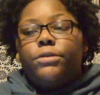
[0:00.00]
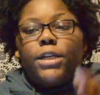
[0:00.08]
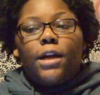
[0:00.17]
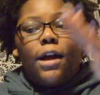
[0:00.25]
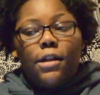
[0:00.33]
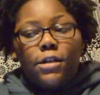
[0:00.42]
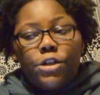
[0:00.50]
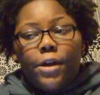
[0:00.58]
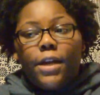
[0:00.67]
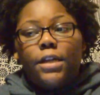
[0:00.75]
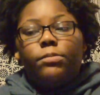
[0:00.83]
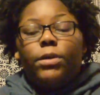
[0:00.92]
you take college
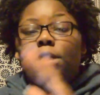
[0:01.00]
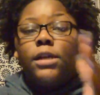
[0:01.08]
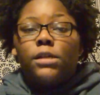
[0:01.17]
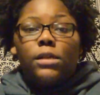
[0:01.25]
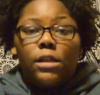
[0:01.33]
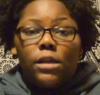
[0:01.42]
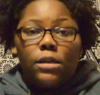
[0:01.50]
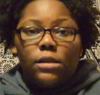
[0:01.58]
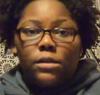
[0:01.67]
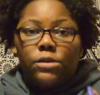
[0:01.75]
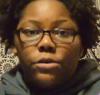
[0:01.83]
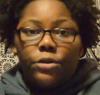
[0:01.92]
credits, but
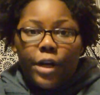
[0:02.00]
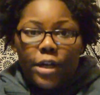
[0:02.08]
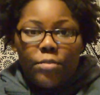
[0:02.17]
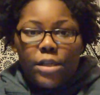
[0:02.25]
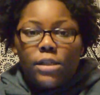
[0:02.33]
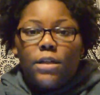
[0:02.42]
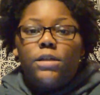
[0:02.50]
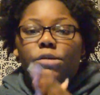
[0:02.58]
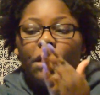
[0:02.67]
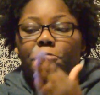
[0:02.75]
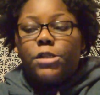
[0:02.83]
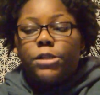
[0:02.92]
it's dual credit basically.
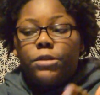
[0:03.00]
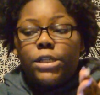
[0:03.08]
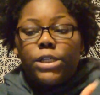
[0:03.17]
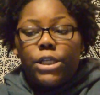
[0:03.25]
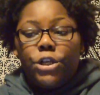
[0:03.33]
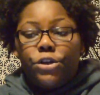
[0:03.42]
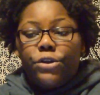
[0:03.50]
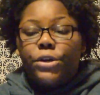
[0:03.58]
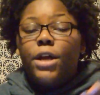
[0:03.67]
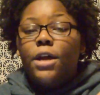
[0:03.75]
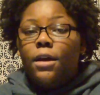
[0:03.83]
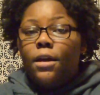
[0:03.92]
So I was still a senior,